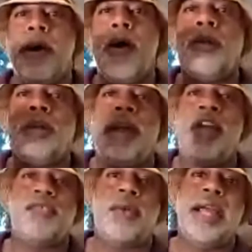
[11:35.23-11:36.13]
polar
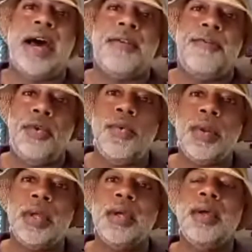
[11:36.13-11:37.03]
bears running out of food
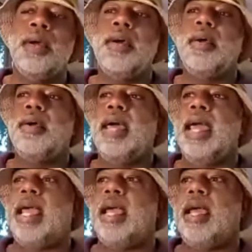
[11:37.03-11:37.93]

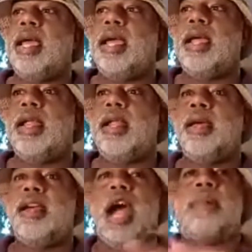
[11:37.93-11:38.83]
and
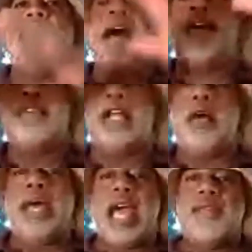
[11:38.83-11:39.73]
carbon dioxide
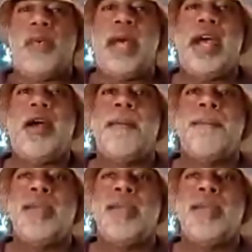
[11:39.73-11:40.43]
going everywhere